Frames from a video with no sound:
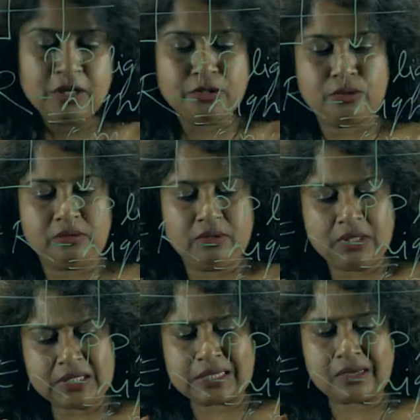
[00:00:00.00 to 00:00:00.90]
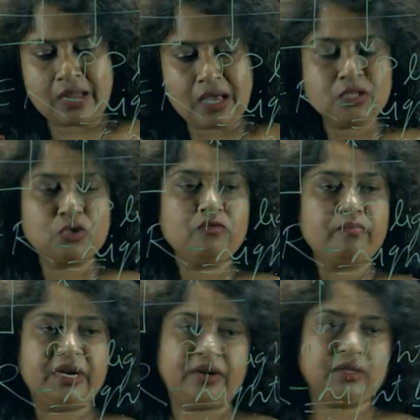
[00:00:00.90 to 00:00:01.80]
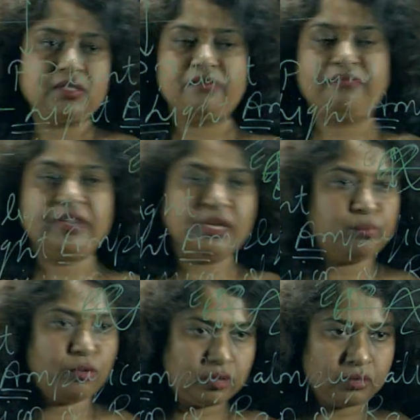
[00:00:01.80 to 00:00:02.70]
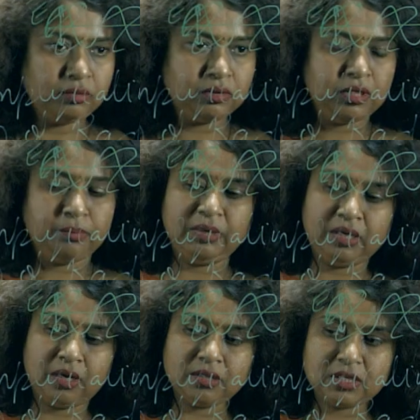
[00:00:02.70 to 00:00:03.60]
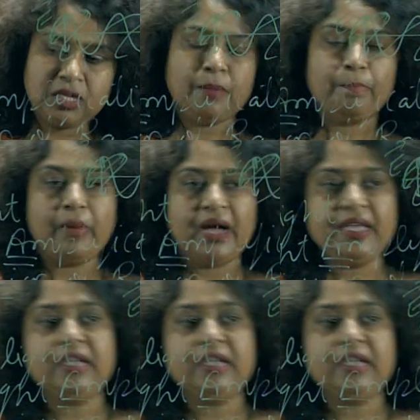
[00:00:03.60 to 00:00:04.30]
So, this class of materials are very important, because by